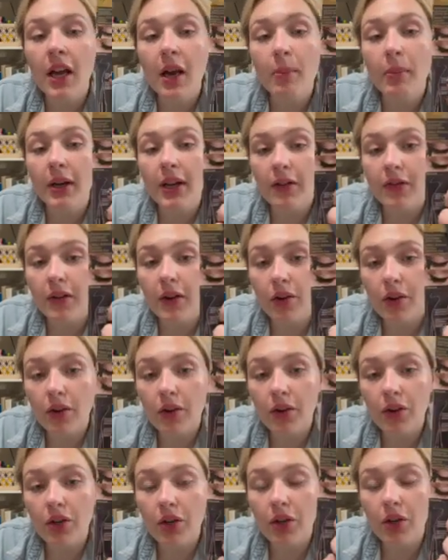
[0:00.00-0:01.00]
But if you're
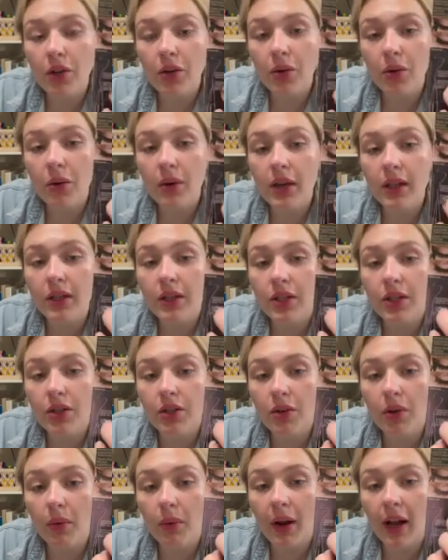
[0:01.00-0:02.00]
new to
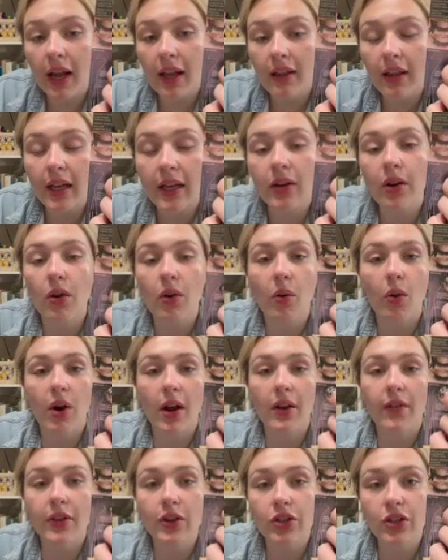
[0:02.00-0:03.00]
eyeliner or
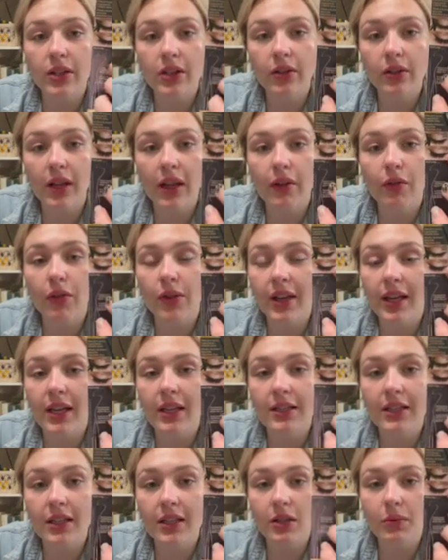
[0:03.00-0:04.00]
if you're just looking for the
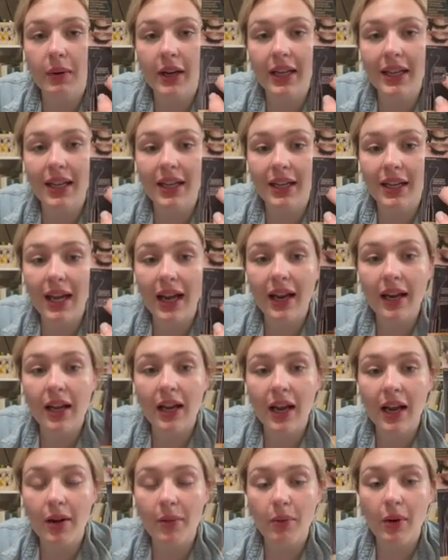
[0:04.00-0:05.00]
easiest way to get a cat
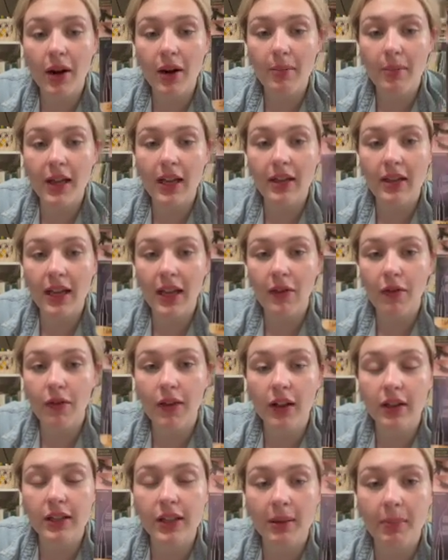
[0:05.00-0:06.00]
eye, I recommend a
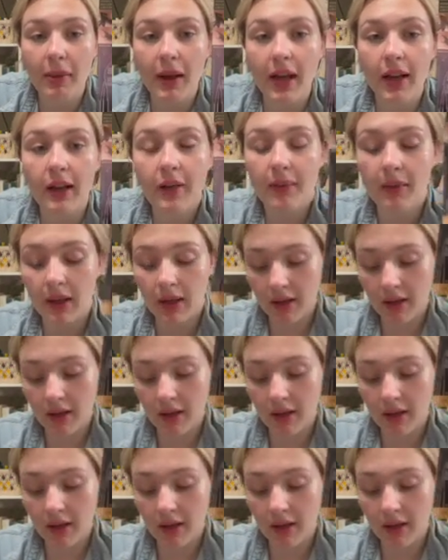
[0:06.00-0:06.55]
felt tip pen.